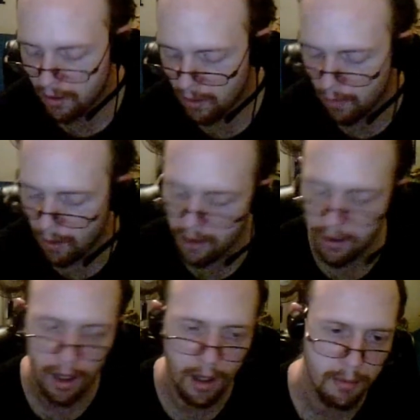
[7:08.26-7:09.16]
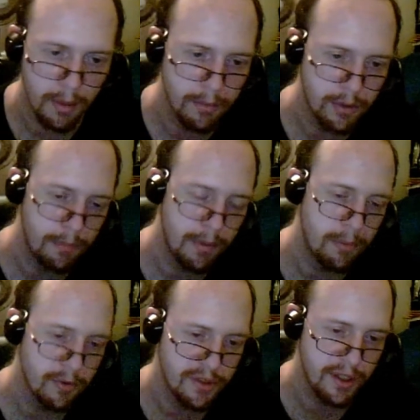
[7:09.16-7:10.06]
I'm sure
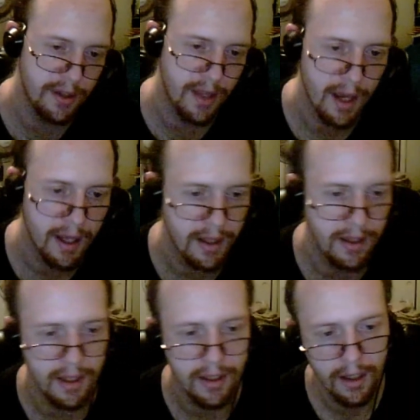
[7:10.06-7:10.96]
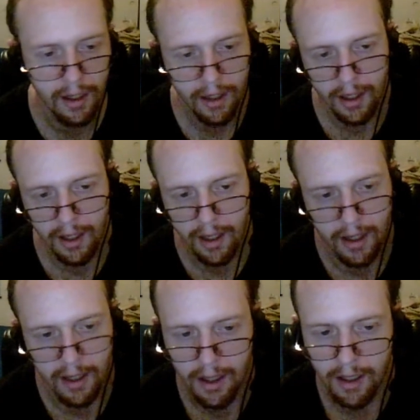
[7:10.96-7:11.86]
people see that, and
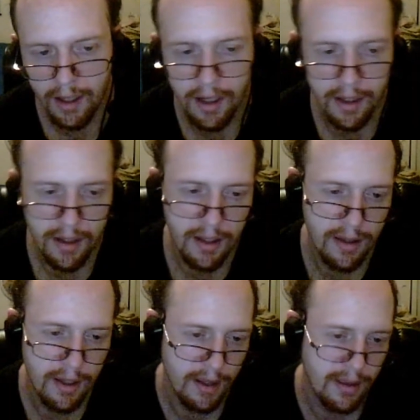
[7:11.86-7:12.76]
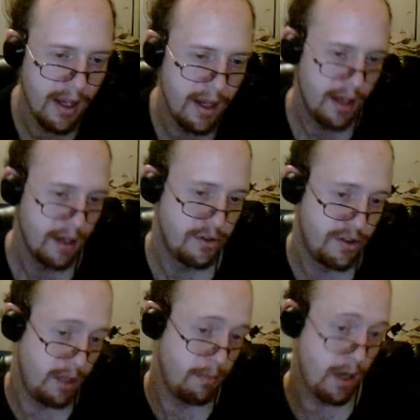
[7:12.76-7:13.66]
then they
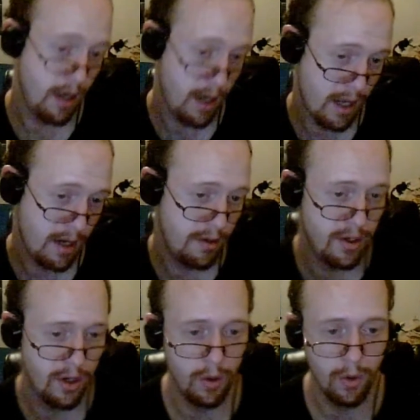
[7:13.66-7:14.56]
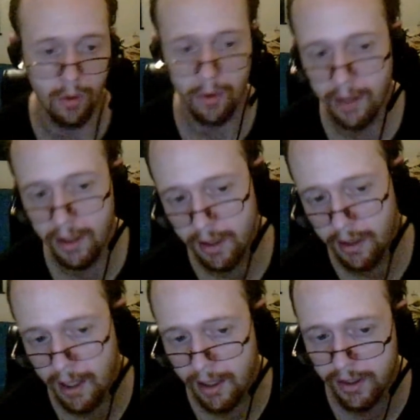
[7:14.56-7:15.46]
see my attitude, or
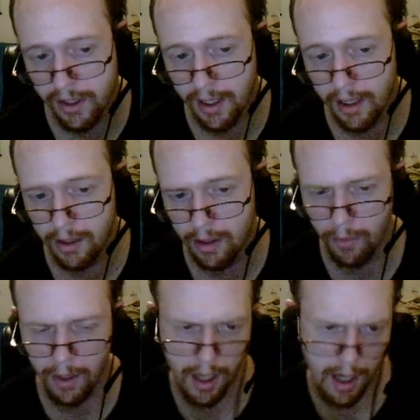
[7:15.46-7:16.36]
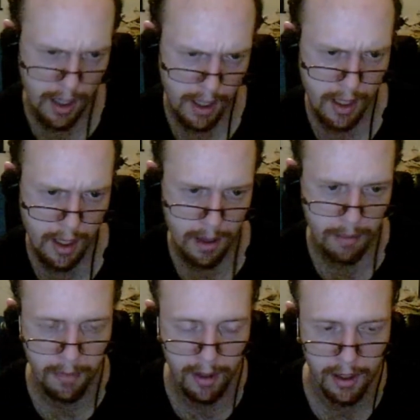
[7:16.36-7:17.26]
they see the way I
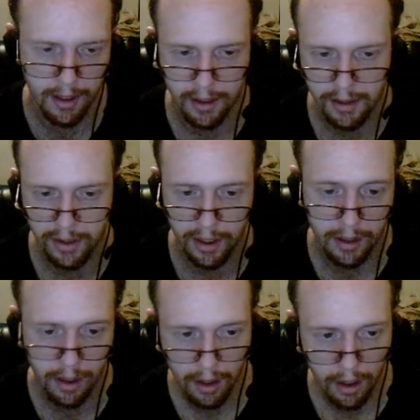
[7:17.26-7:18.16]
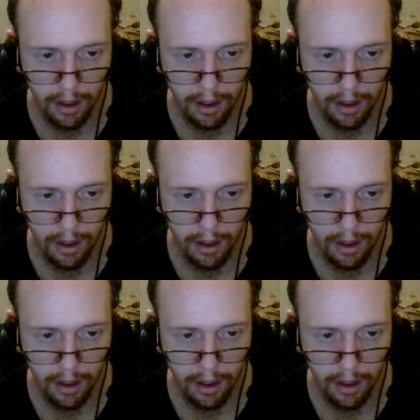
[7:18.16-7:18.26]
am, and it's like,